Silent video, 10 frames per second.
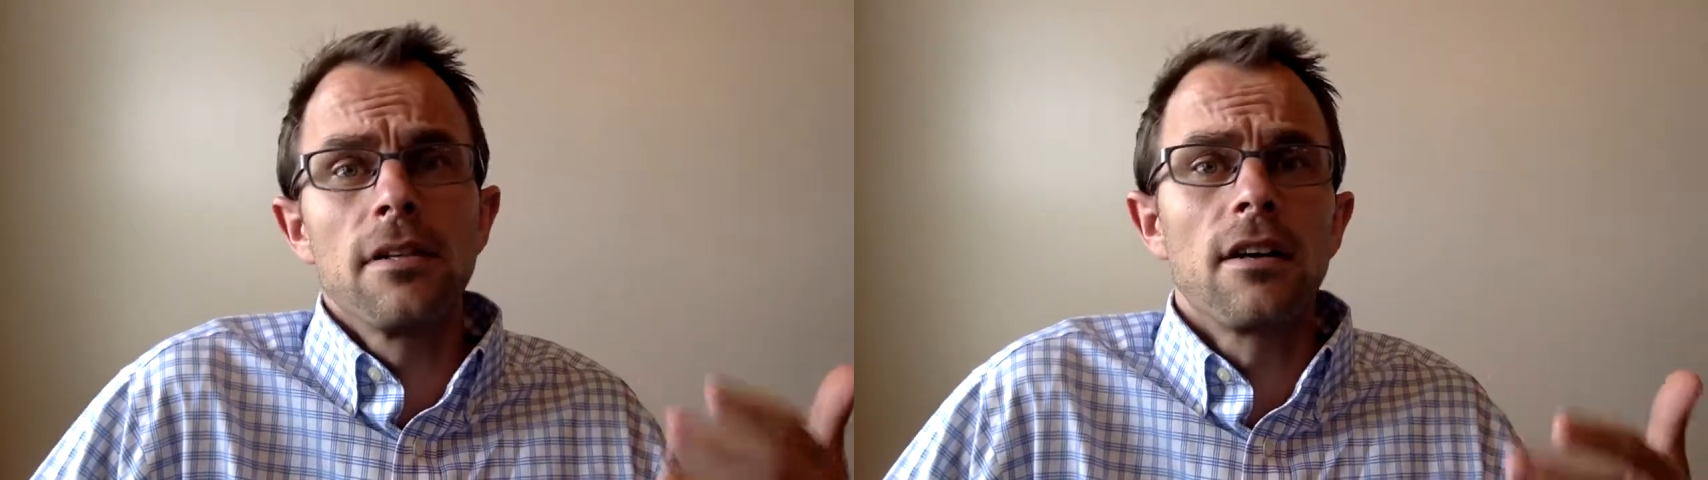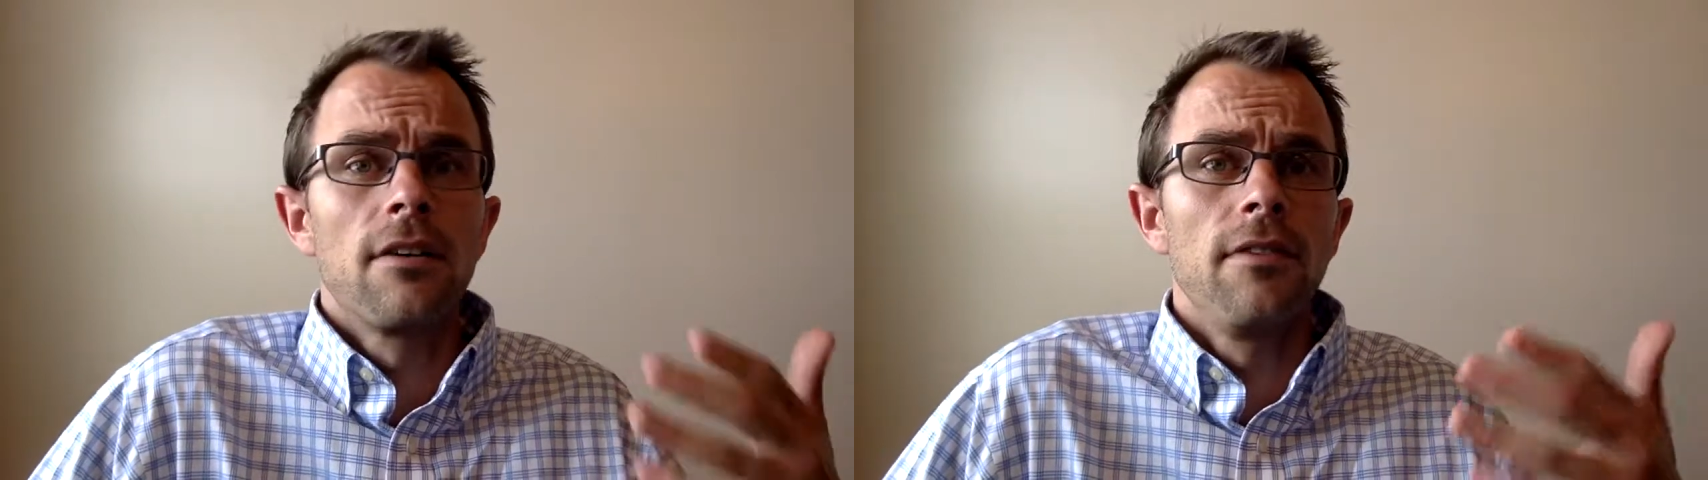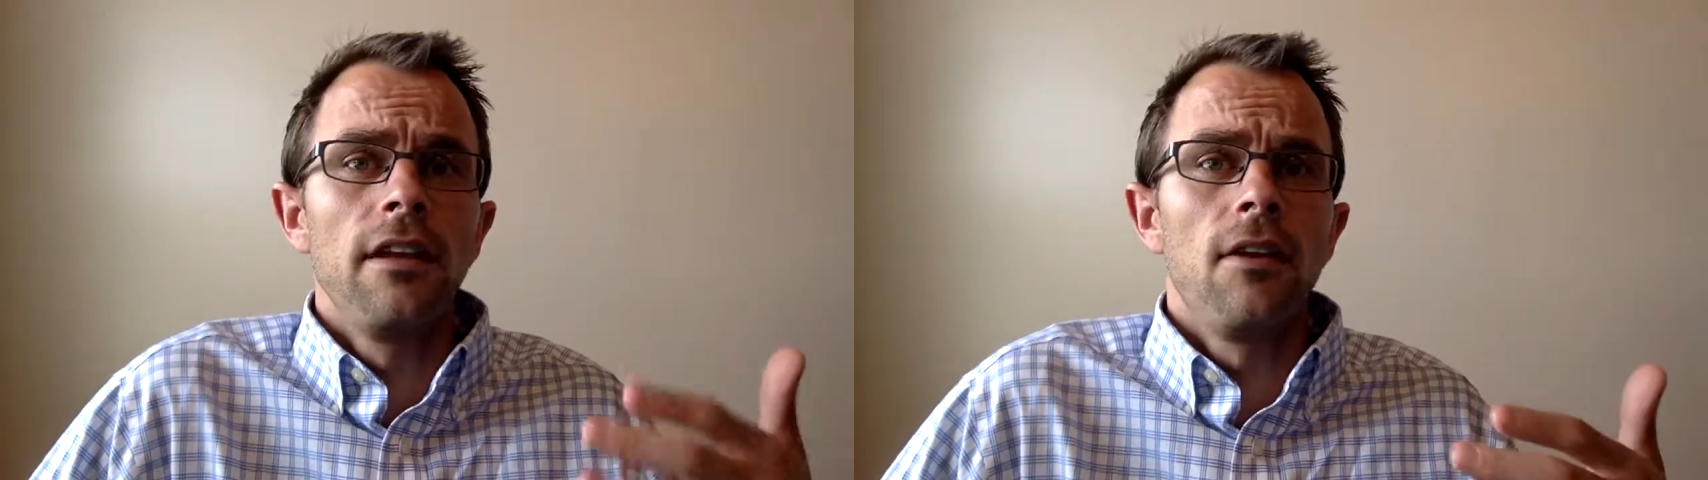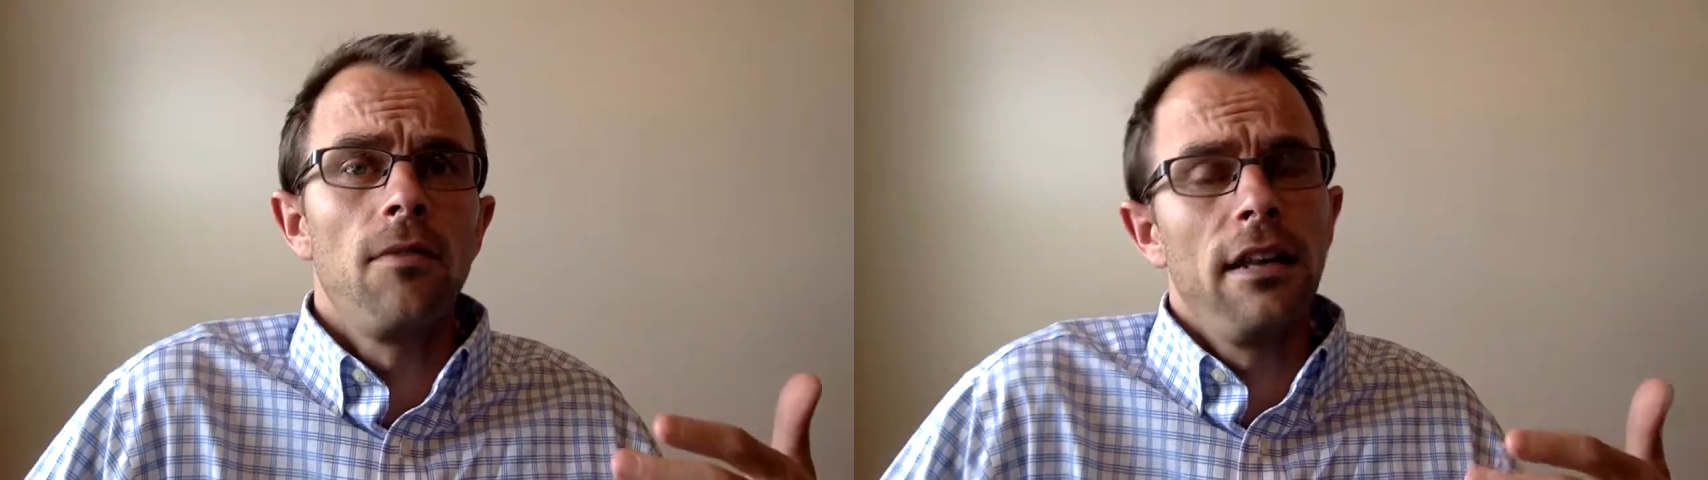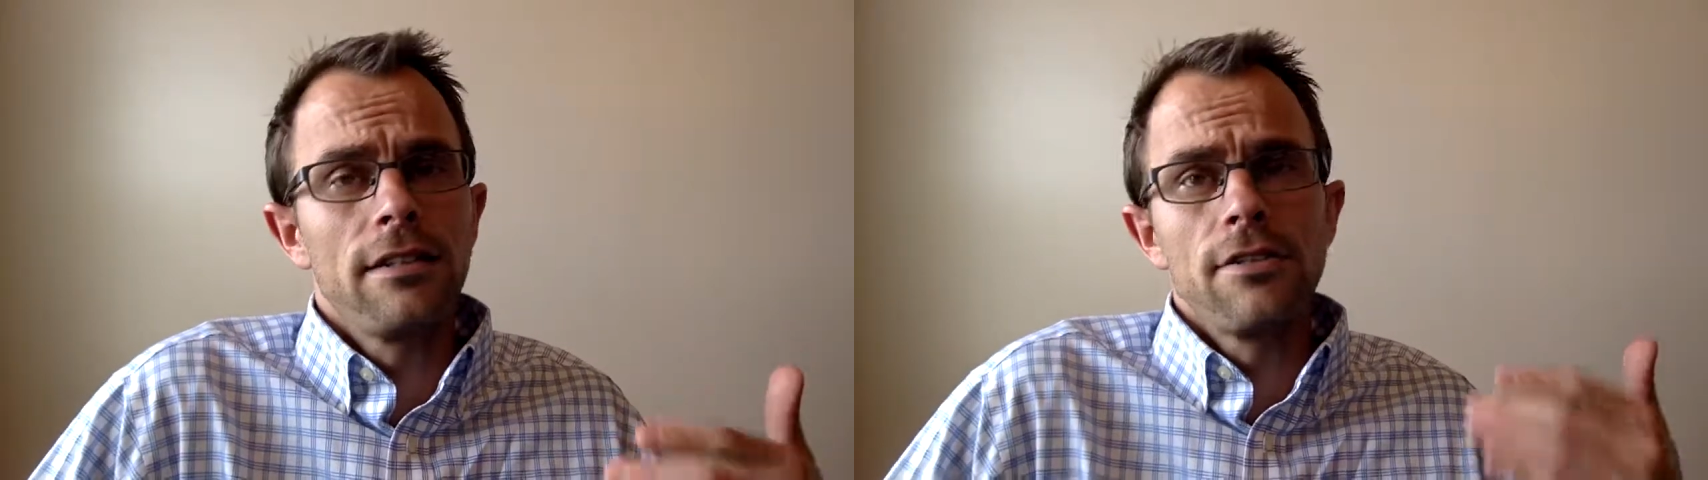and curvilinear
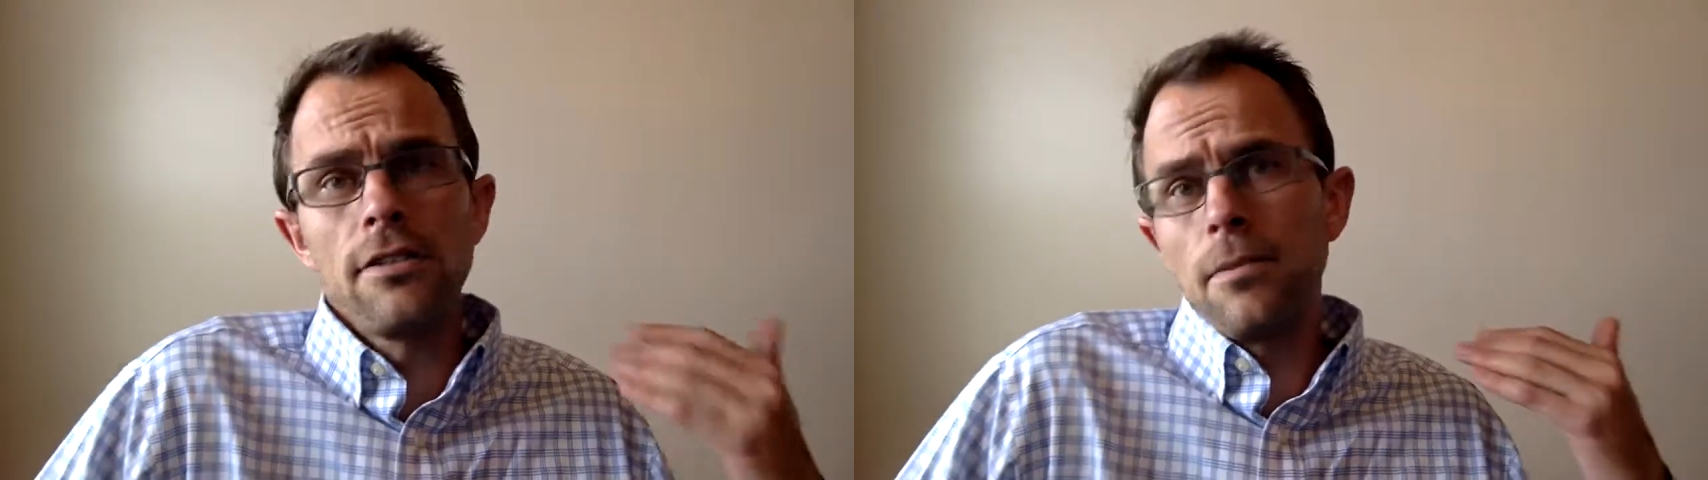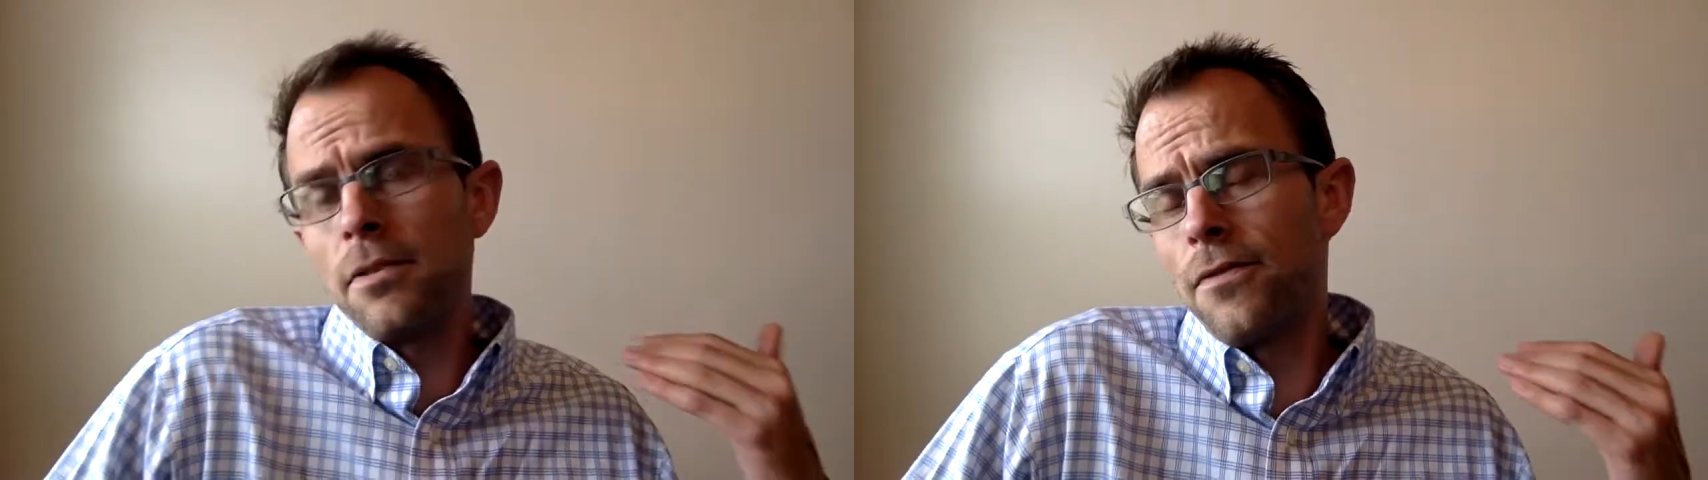relationships,